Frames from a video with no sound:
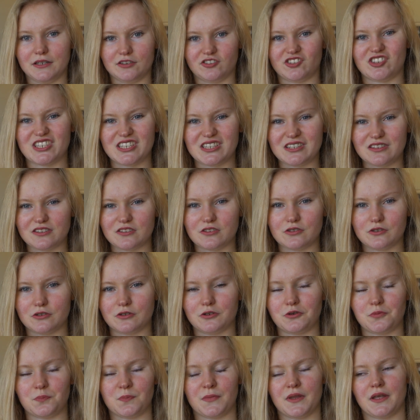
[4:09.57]
Jeans, you
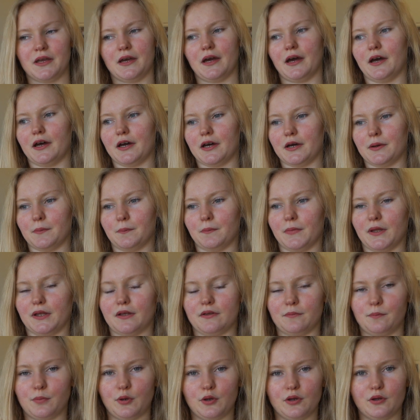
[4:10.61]
know,
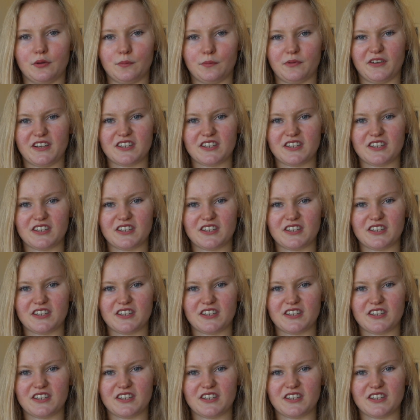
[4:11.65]
put